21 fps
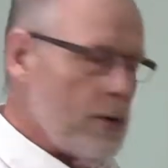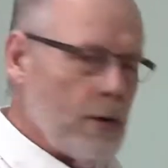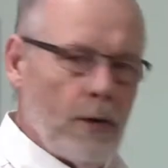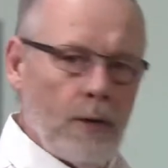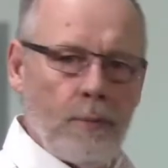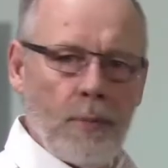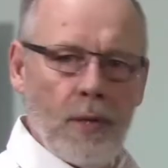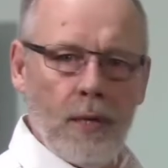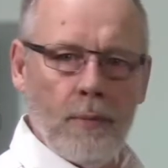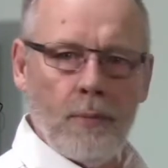
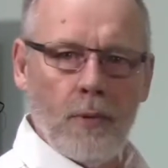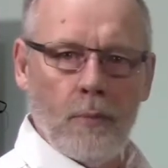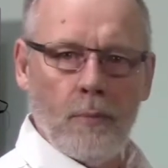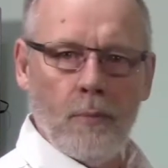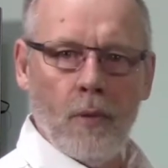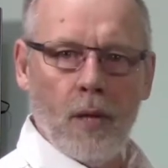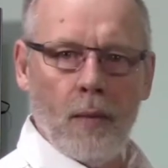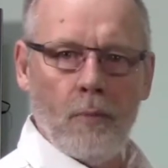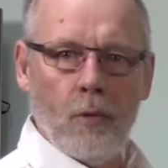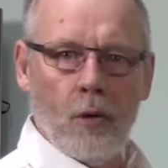your people
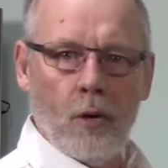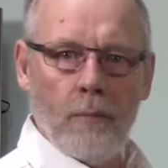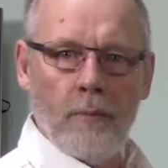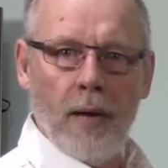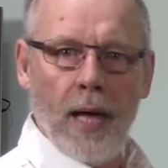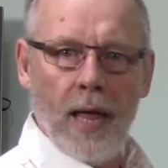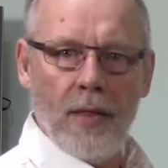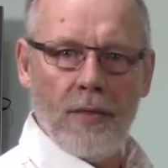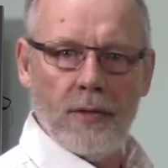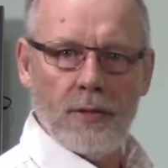bloodborne
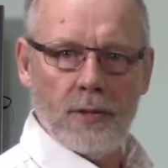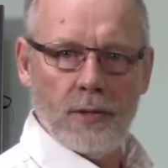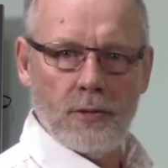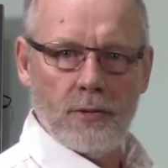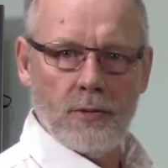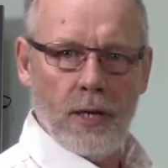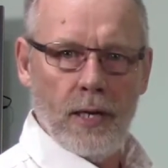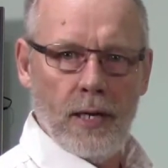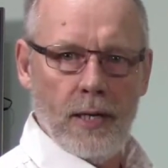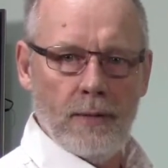pathogen
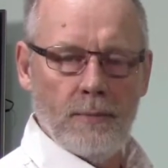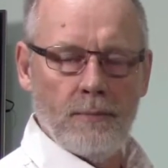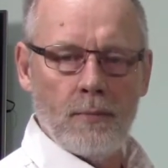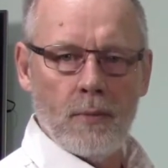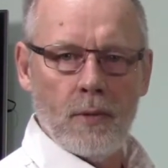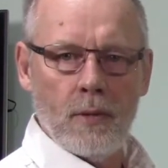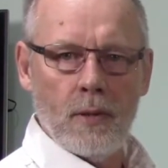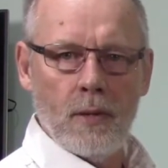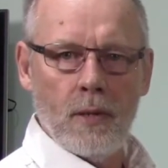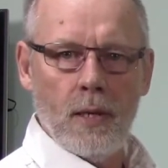training.
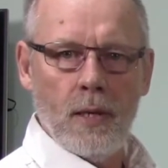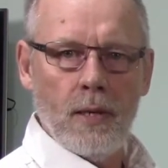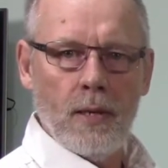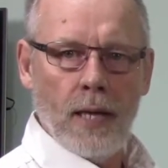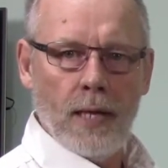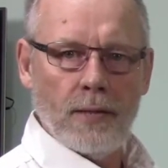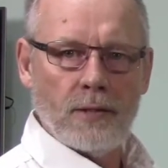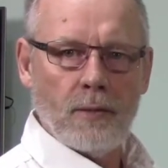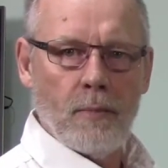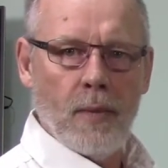
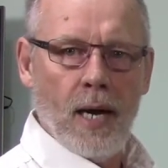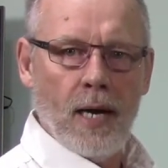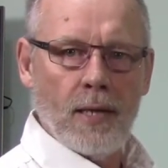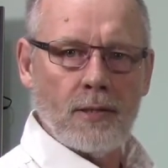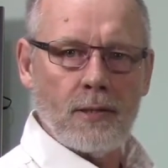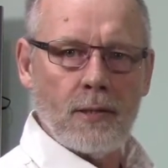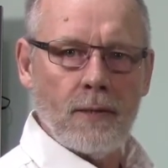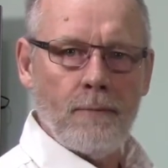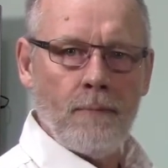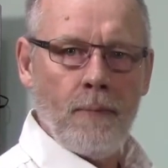That's a
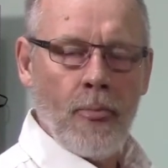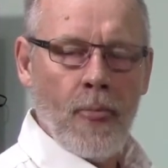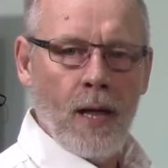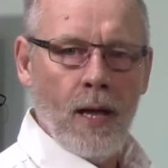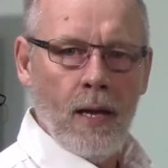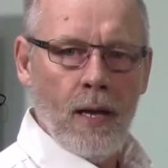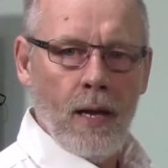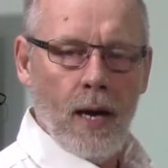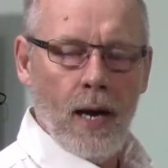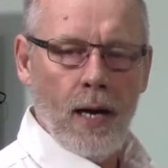must.
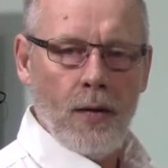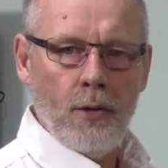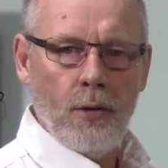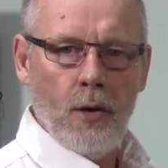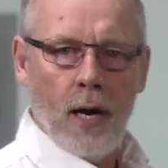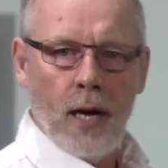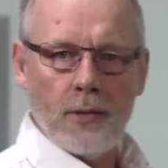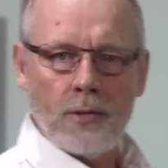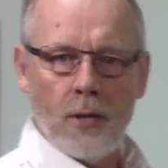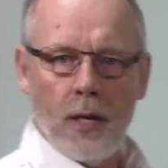you
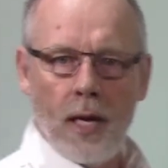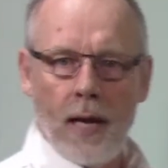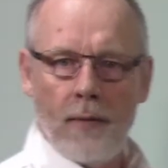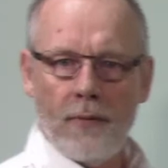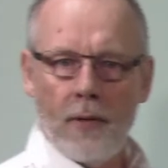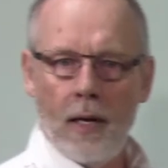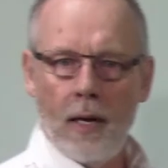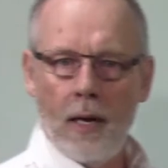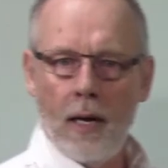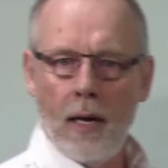also have
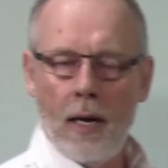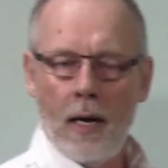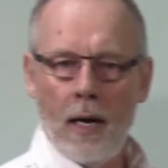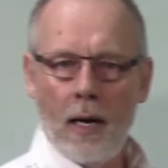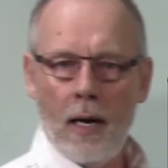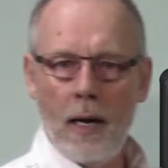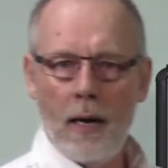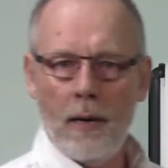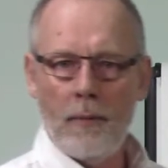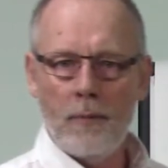to
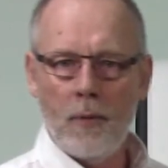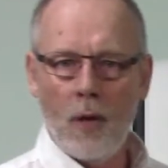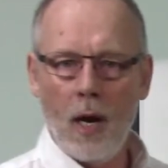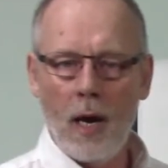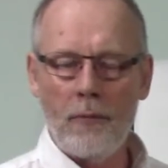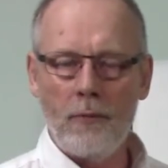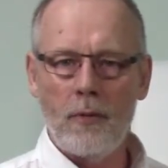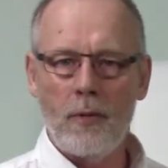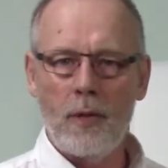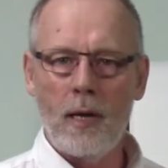
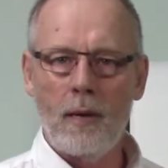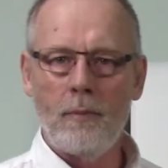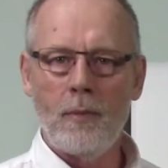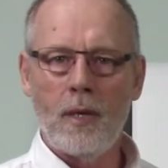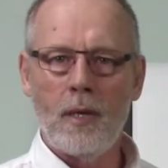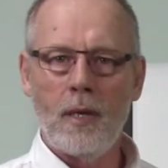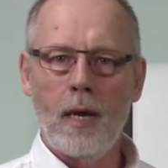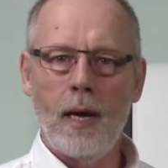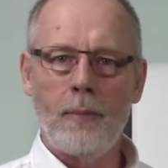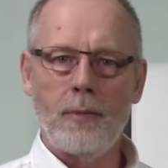offer them
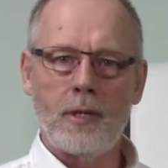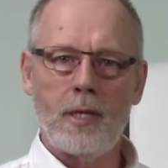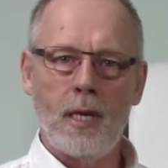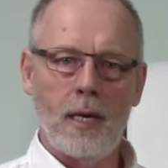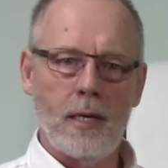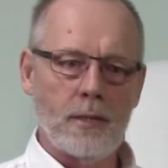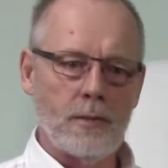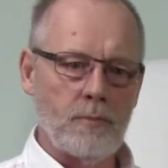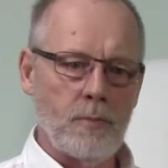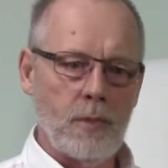the
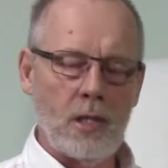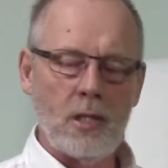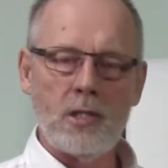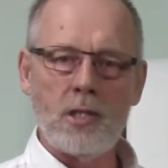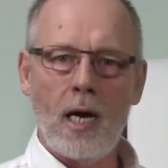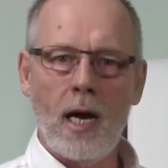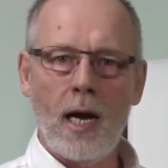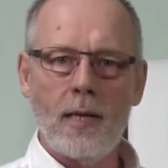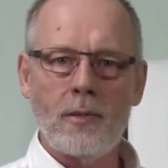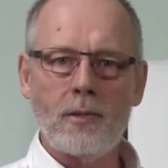hepatitis B
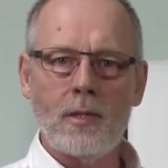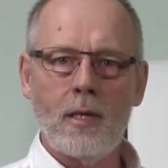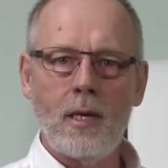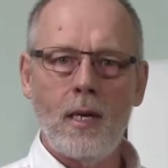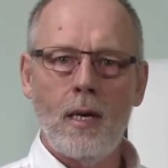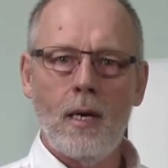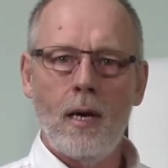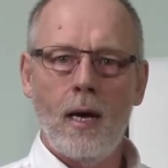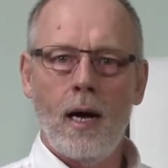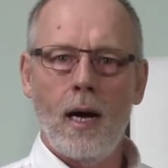shots,
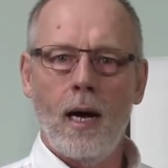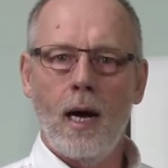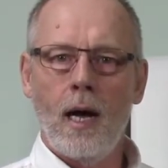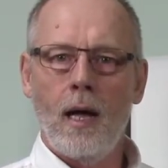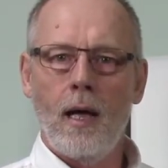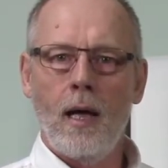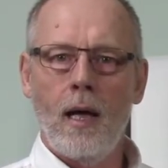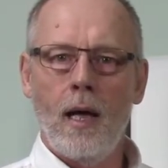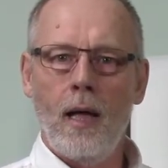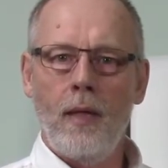
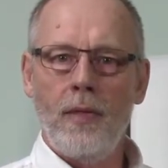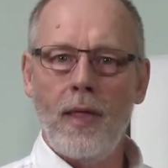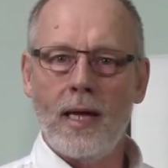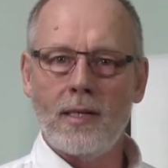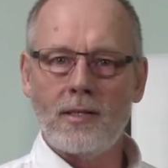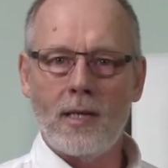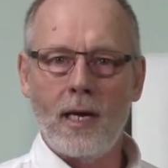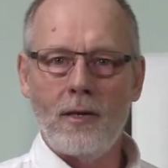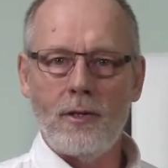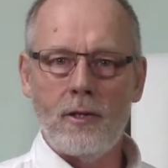and
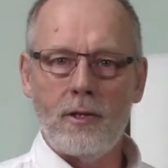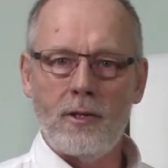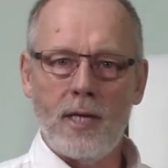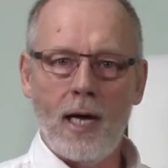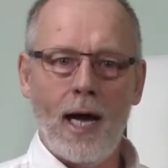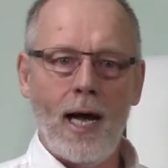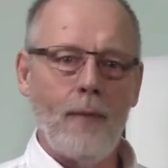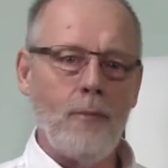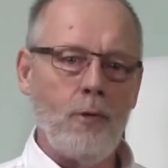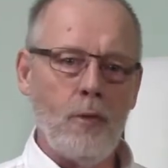that's on your
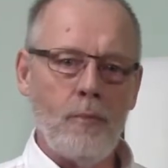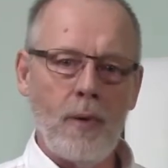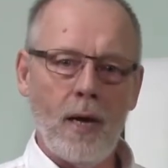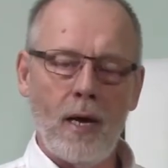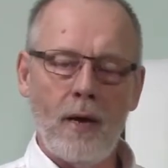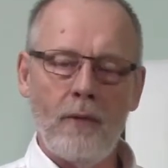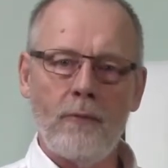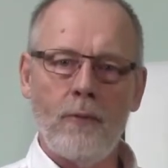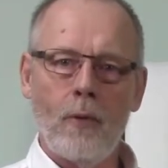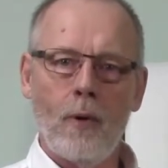dime. You
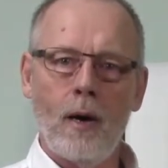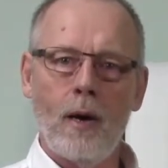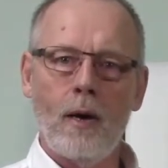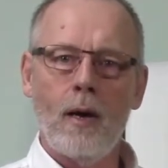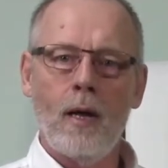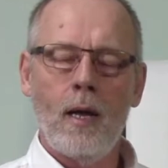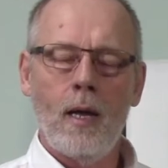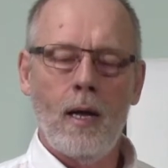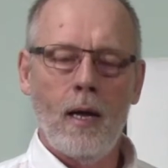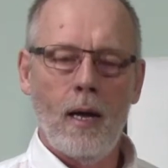pay for it.
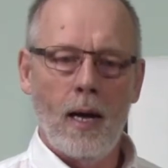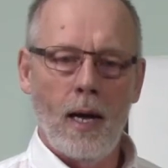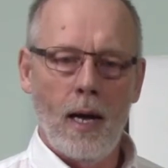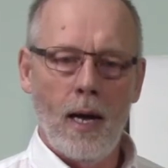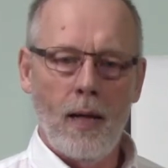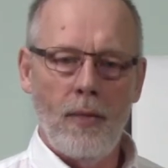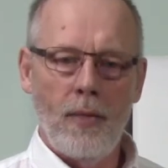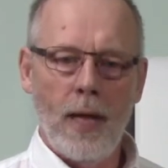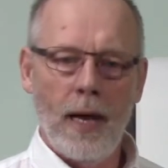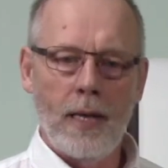
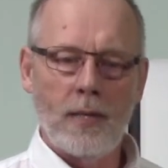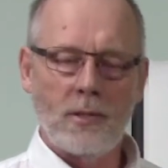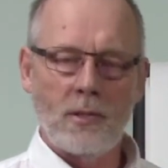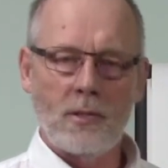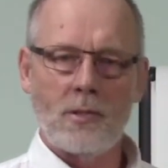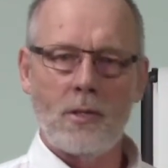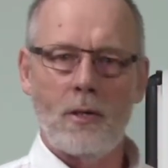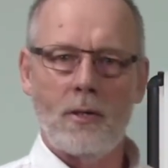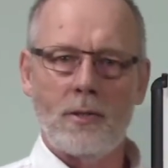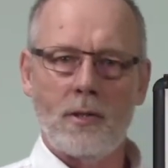Uh, that is a
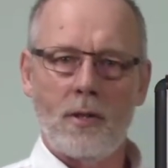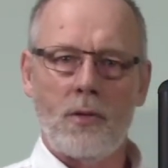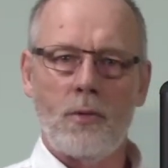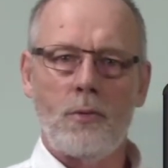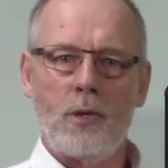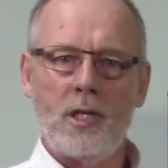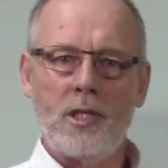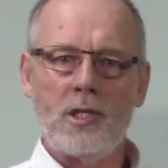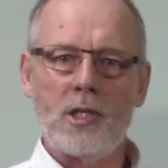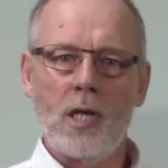series of
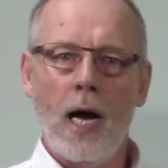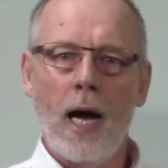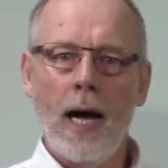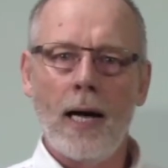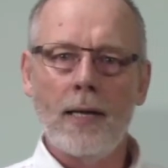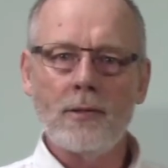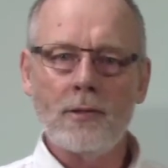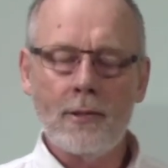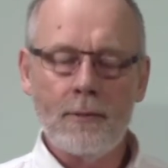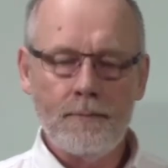three
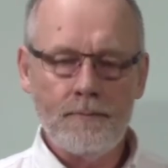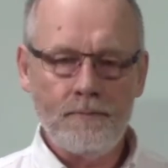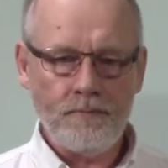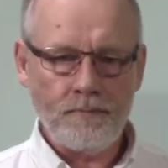shots